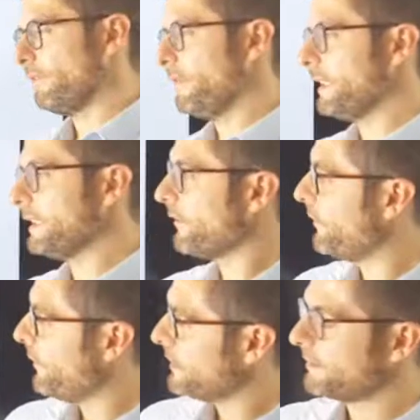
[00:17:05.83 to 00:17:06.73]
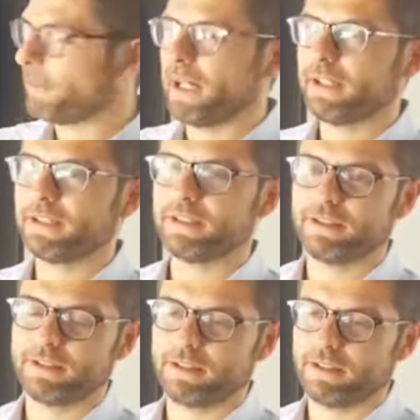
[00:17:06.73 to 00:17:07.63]
this first part
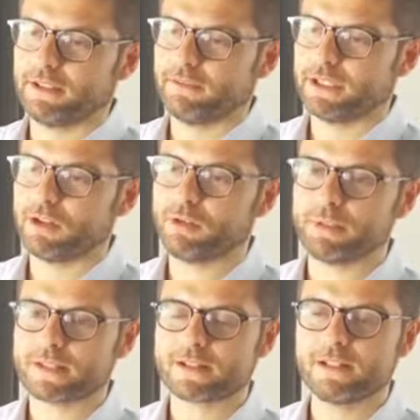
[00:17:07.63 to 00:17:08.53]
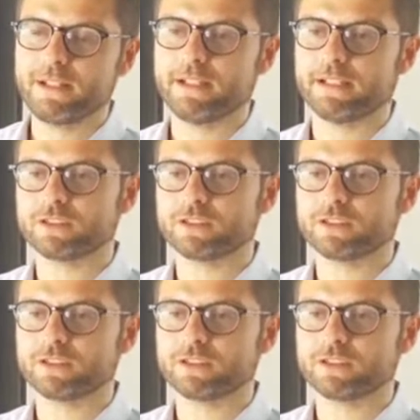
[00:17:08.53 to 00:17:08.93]
that I hope is clear,